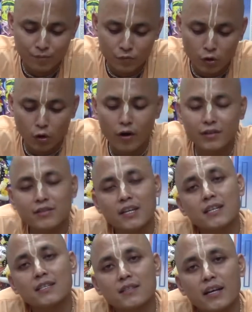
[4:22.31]
So Lord
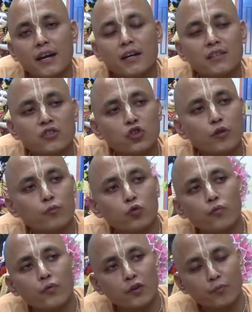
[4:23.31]
says that instead of
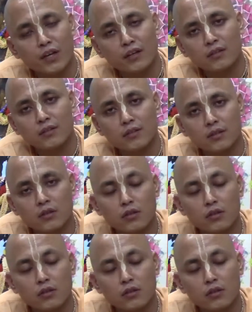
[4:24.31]
2 footprints,